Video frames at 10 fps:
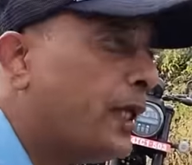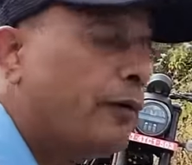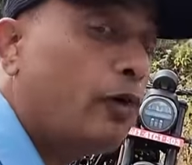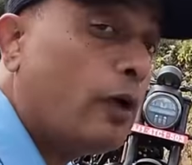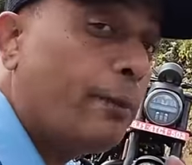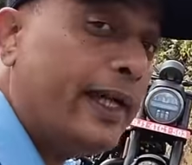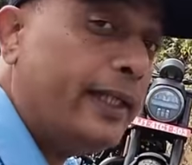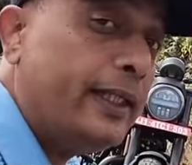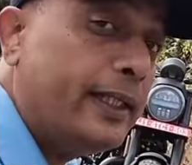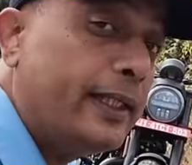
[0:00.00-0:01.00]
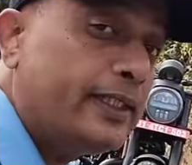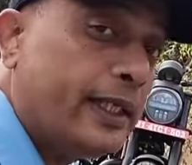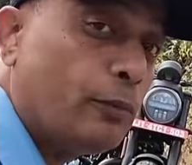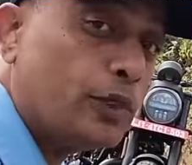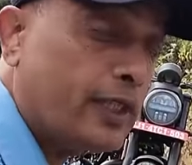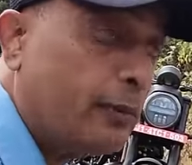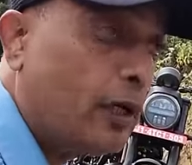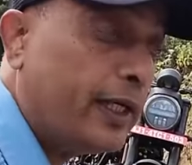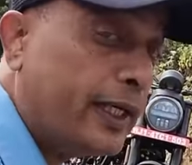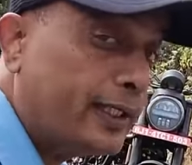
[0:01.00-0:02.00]
For many, it is an emotional
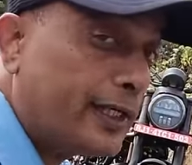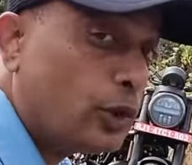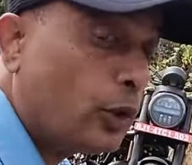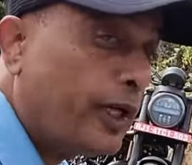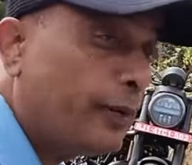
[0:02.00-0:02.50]
bonding, and that's okay,